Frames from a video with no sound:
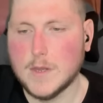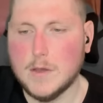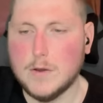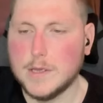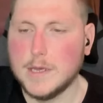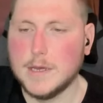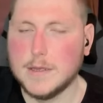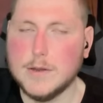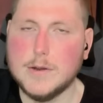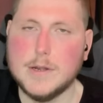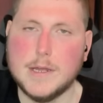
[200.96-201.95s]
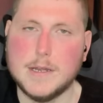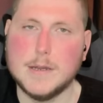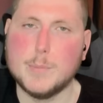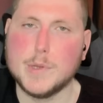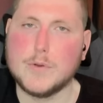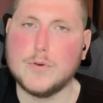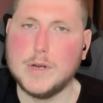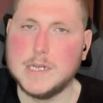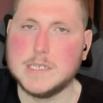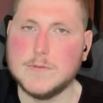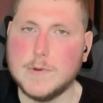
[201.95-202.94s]
Oh yeah, you're gonna end up with
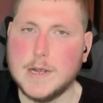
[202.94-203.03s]
crazy